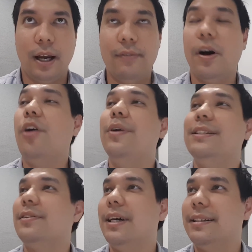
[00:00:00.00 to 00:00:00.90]
I've
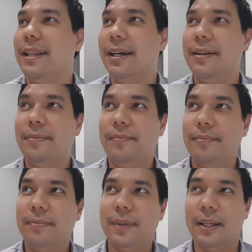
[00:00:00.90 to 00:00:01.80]
always liked that.
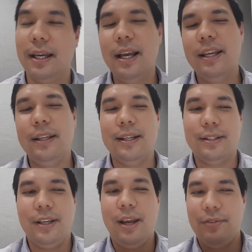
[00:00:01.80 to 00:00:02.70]
Yeah.
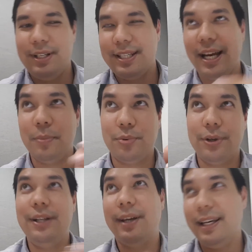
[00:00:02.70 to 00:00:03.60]
You can't really say I
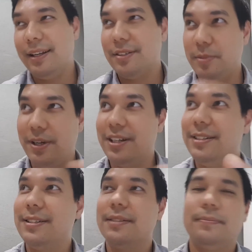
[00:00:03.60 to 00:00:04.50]
pre-like, to be
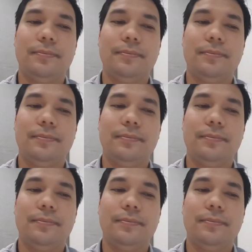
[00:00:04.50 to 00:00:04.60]
honest.